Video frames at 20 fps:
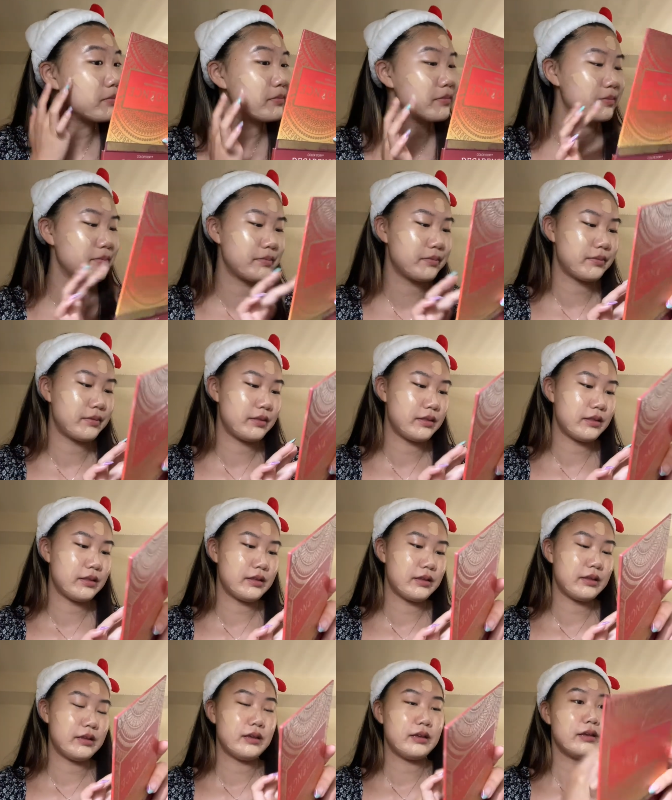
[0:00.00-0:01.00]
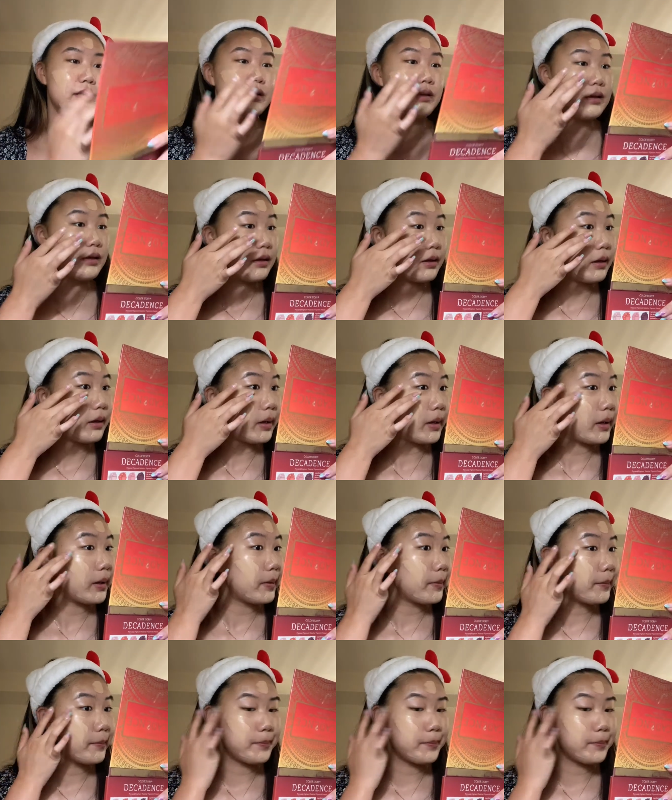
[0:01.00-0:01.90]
(no one is talking)